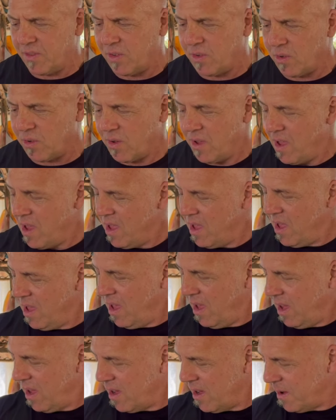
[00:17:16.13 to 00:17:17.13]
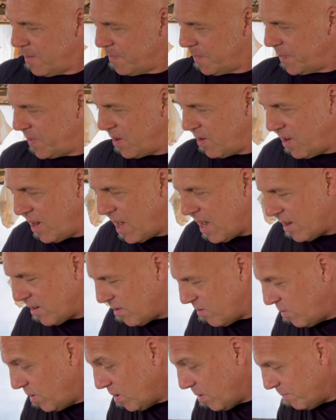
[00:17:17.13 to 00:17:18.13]
So they're not
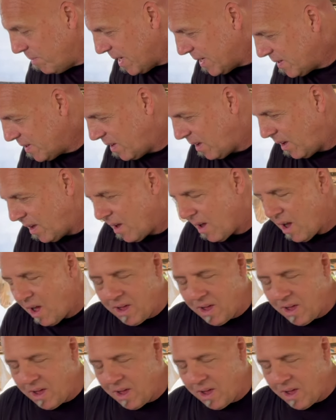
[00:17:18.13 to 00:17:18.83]
real messy.